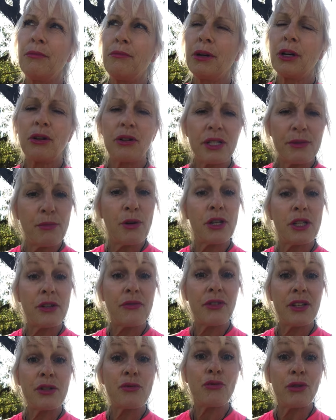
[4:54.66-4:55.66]
Because most
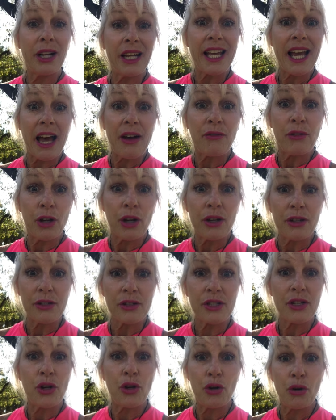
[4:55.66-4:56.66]
of us really have
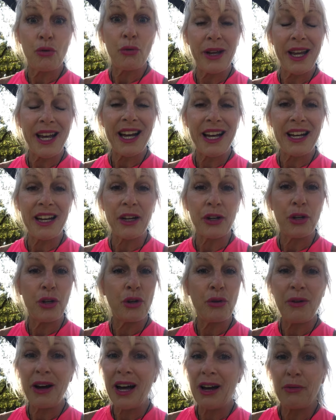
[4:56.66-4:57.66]
lost who we are.
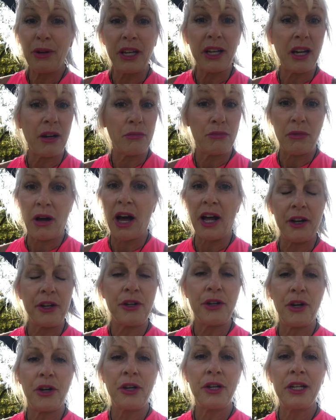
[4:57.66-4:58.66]
Who are we? I
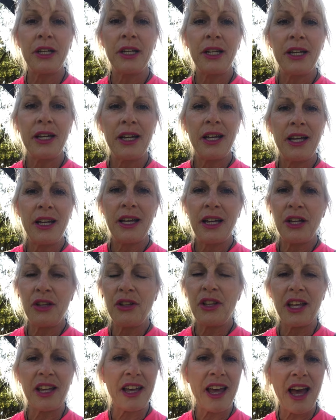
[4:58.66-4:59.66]
don't know.
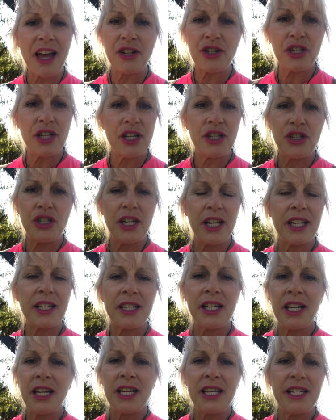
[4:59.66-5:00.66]
Either cashier chick
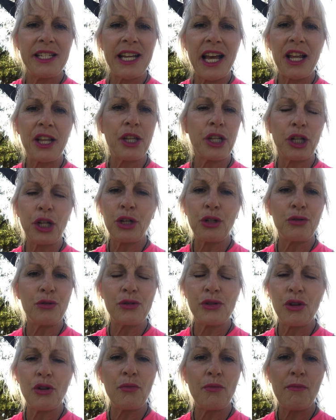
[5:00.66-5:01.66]
down at the local
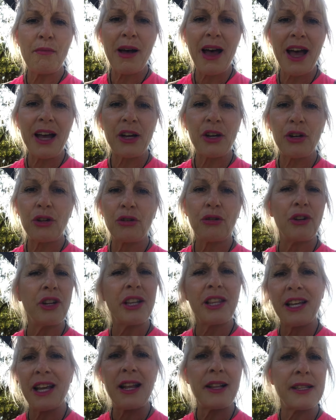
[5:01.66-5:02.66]
supermarket or
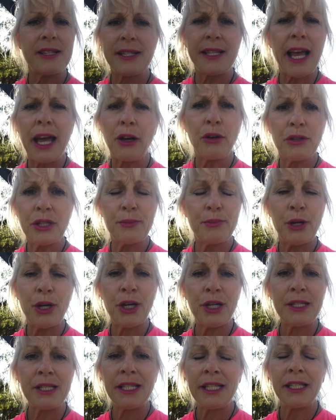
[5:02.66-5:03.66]
that
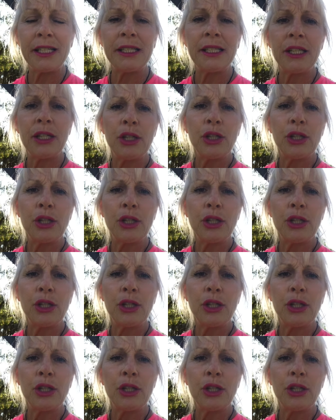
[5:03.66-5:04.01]
salesperson.